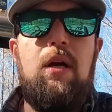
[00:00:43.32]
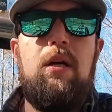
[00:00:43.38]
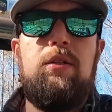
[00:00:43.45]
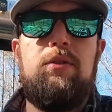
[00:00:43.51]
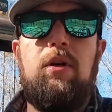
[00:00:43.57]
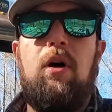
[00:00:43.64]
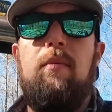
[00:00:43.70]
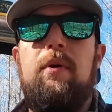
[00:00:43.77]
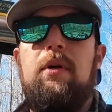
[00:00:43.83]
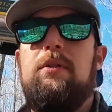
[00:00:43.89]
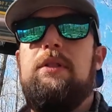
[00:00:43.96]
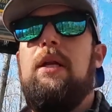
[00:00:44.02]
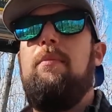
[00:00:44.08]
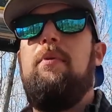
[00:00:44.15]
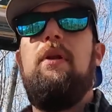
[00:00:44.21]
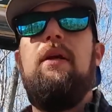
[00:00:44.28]
sawmills.
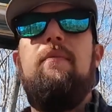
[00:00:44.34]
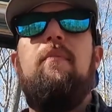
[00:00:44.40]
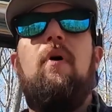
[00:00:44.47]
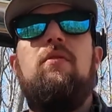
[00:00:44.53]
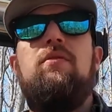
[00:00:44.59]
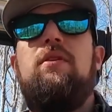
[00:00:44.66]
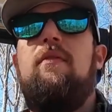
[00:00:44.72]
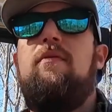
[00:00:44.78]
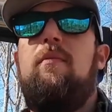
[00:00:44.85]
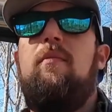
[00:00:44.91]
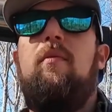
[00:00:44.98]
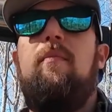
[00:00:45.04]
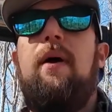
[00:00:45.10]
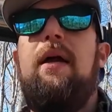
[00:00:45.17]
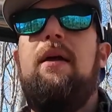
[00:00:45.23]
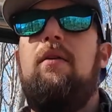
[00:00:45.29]
And I believe most of them
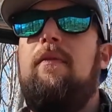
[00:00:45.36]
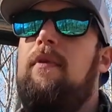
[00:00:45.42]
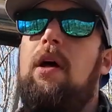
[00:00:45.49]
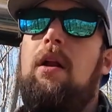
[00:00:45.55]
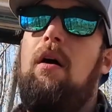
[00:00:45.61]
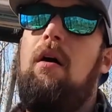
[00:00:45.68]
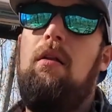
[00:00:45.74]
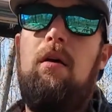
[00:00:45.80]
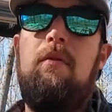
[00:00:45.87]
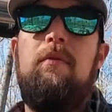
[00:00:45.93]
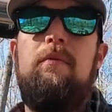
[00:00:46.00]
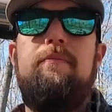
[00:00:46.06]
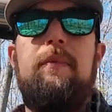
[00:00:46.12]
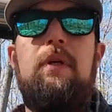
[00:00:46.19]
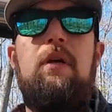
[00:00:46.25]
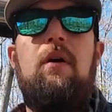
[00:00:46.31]
are made, or if not all of
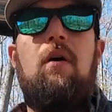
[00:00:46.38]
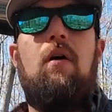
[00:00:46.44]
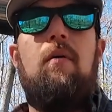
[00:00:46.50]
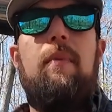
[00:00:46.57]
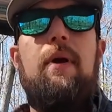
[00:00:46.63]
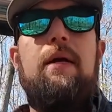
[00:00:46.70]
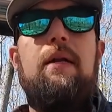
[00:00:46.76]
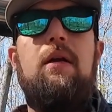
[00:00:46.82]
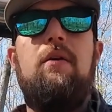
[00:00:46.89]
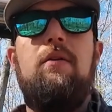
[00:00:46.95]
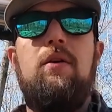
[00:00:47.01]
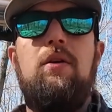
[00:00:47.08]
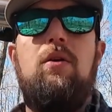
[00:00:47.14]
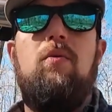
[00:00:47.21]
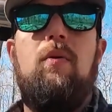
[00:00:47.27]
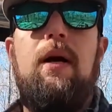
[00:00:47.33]
them, are made here in
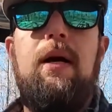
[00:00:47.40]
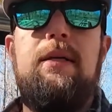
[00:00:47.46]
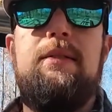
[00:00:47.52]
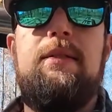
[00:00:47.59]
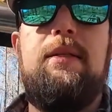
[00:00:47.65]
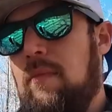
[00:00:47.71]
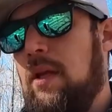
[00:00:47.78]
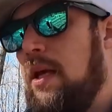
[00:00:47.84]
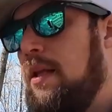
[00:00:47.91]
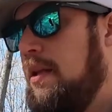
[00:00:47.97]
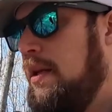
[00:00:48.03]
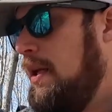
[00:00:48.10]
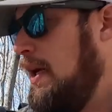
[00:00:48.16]
the US. And the